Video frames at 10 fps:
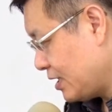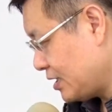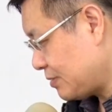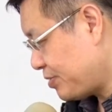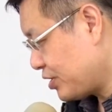
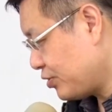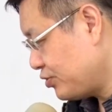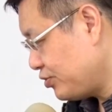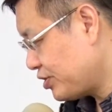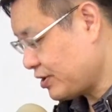It's a
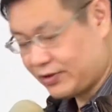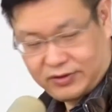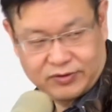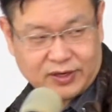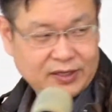piconewton
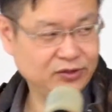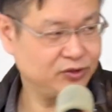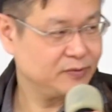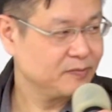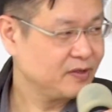
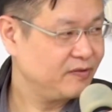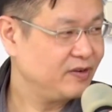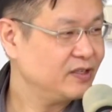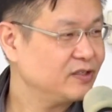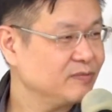range,
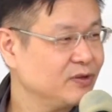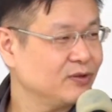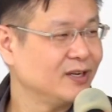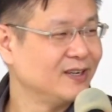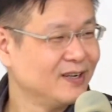very
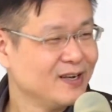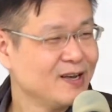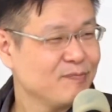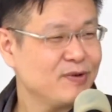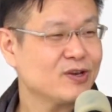small.
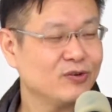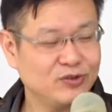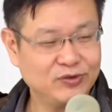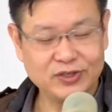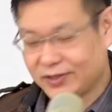
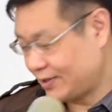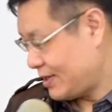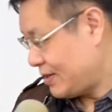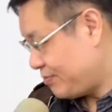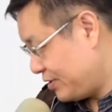Piconewton
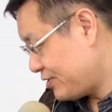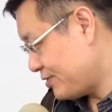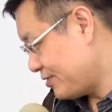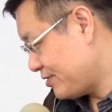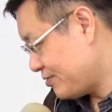
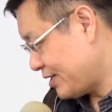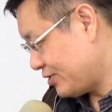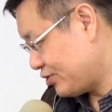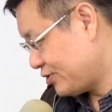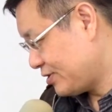meter
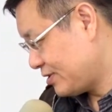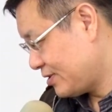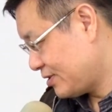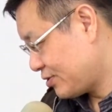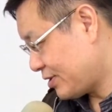range.
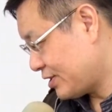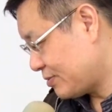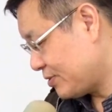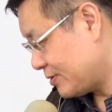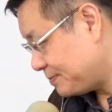It's quite
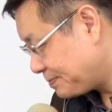small.